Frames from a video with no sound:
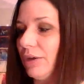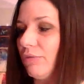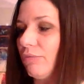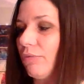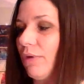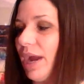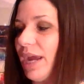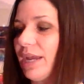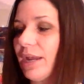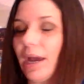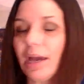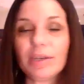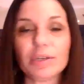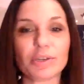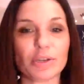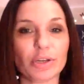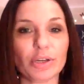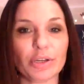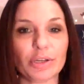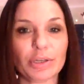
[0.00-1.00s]
Right
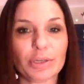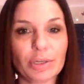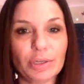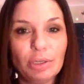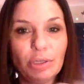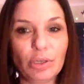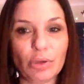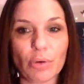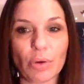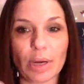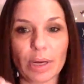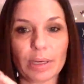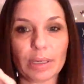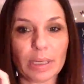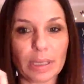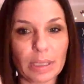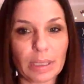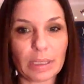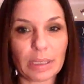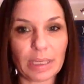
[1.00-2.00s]
under your
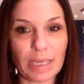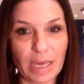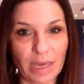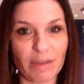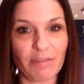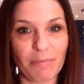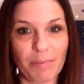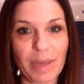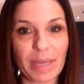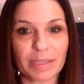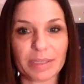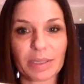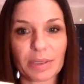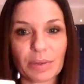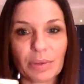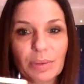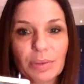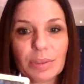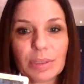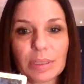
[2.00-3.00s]
King of
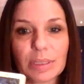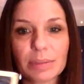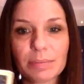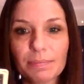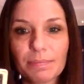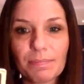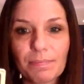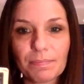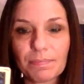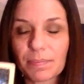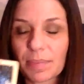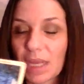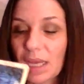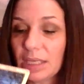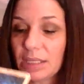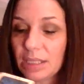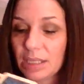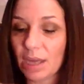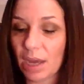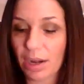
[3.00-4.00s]
Pentacles
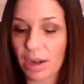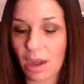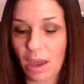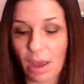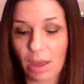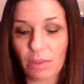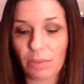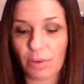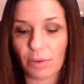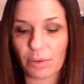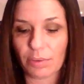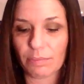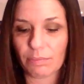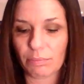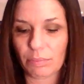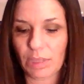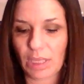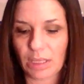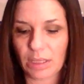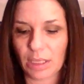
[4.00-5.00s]
is none other
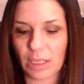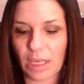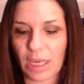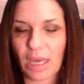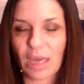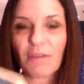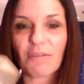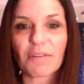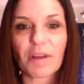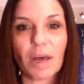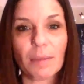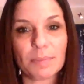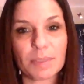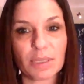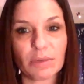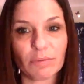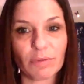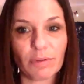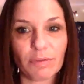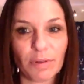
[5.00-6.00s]
than the King of Cups
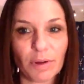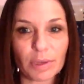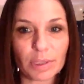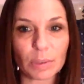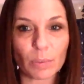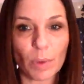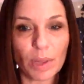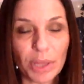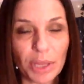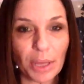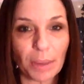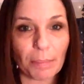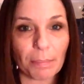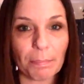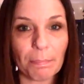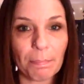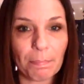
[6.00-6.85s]
in reverse with him.